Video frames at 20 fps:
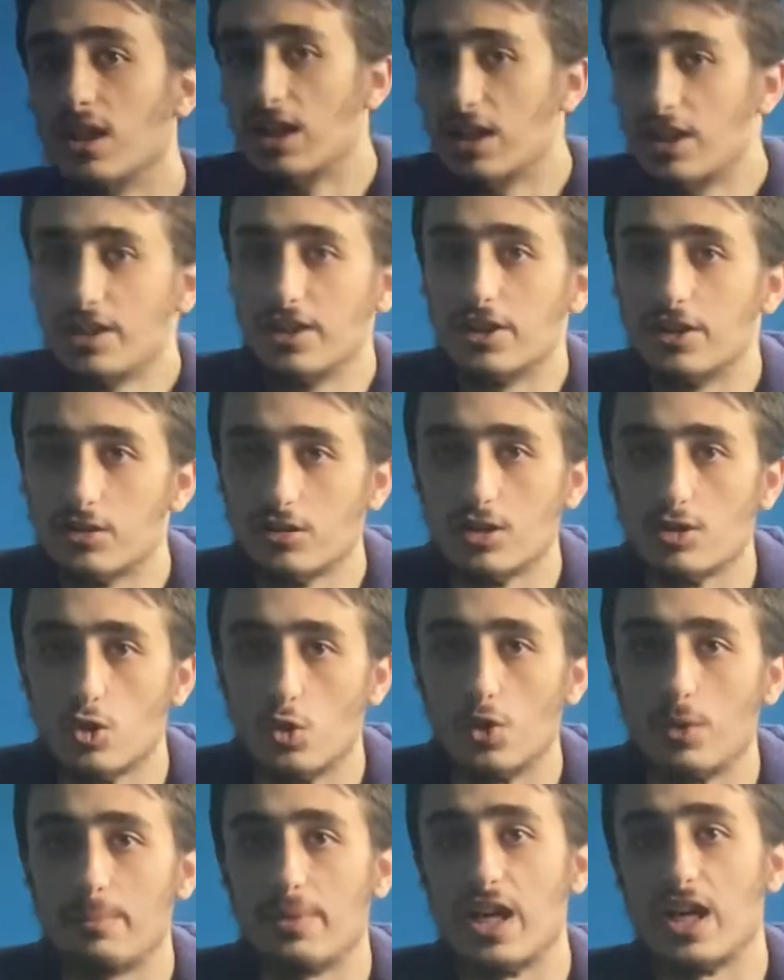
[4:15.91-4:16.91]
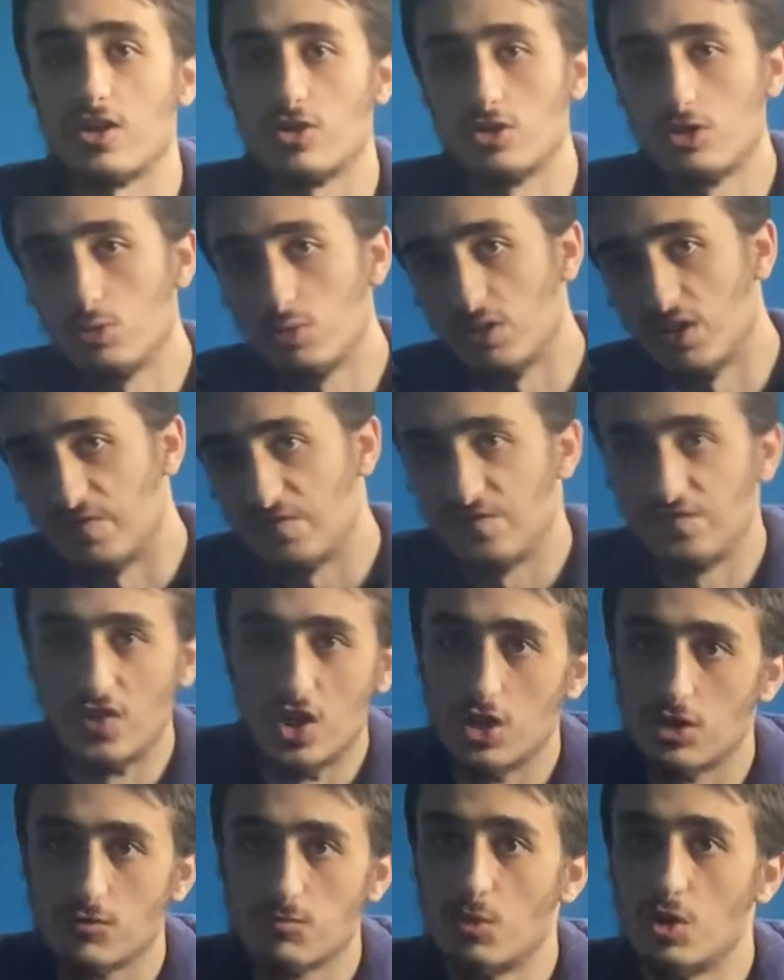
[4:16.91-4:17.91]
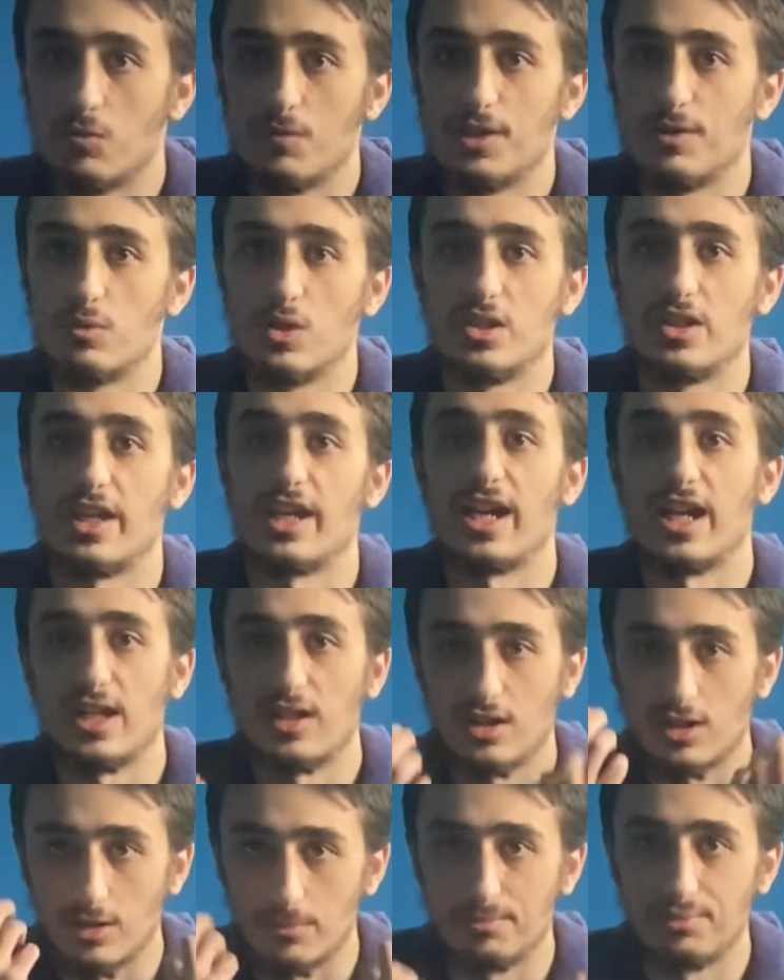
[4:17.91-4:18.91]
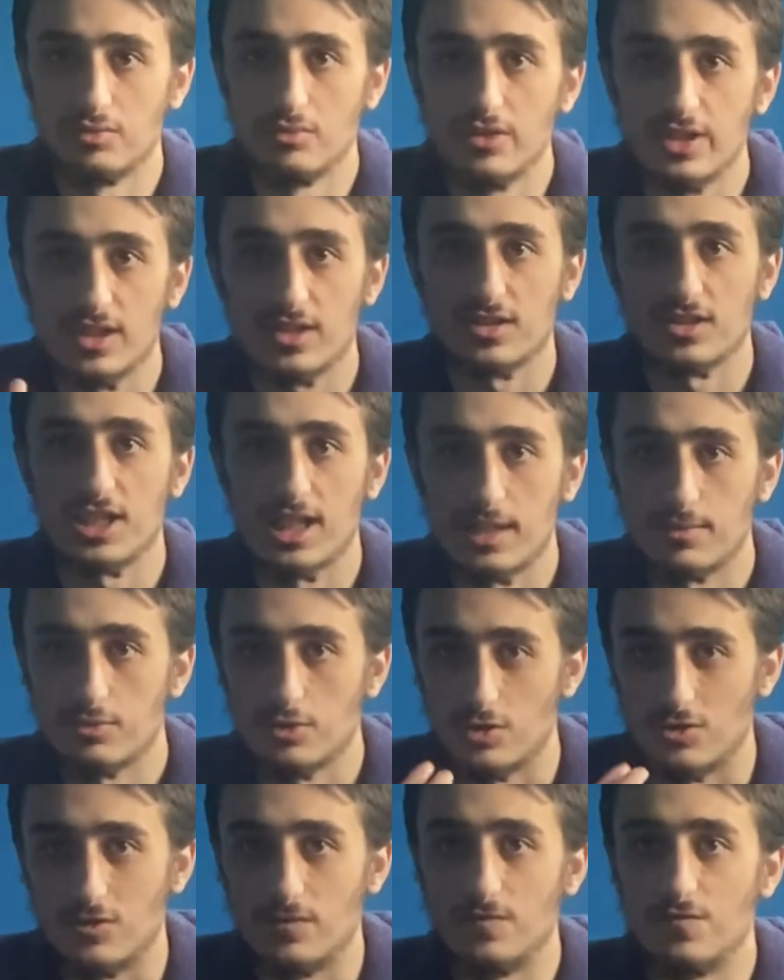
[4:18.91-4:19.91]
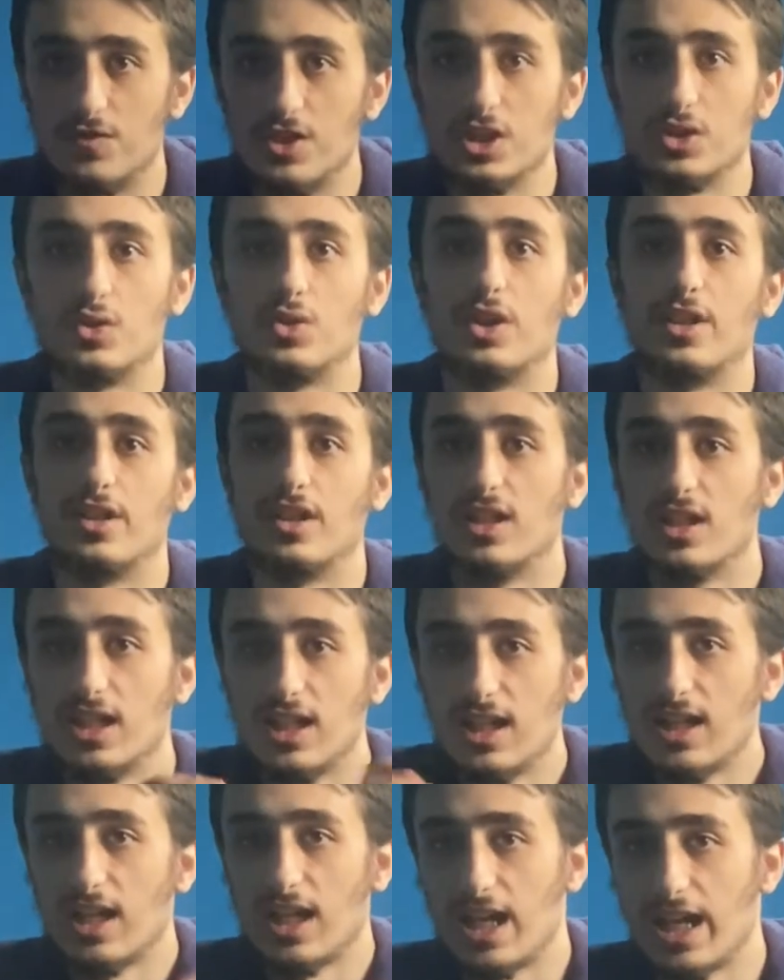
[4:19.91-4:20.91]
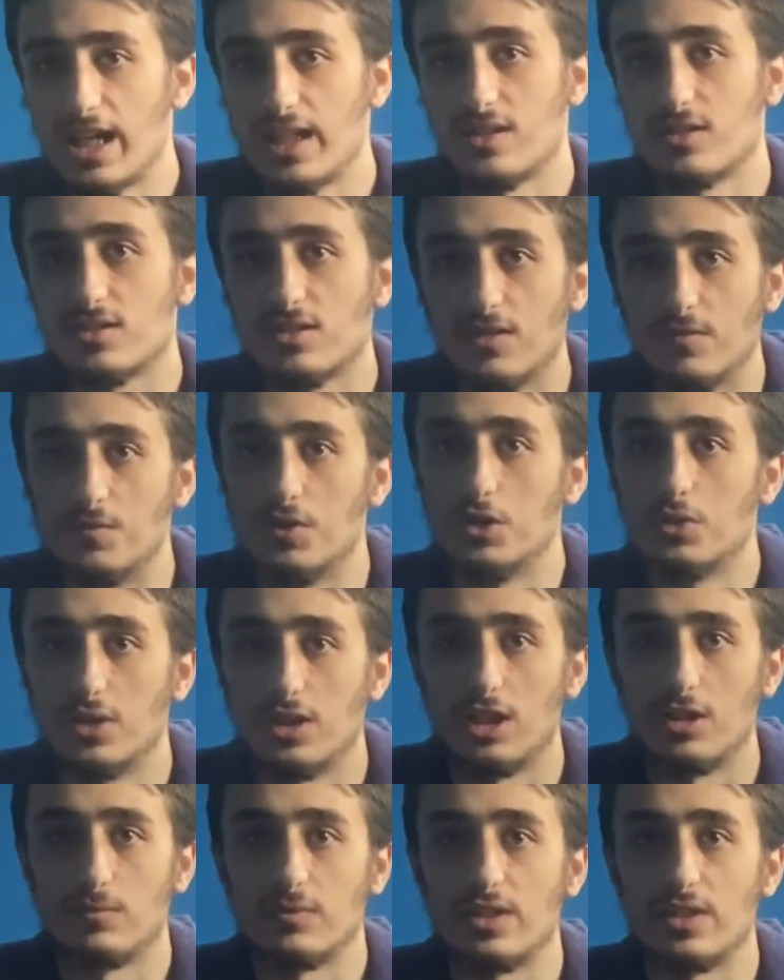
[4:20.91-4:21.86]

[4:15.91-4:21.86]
Here they're going back to the 1st movie where they had a pre-established villain as the villain of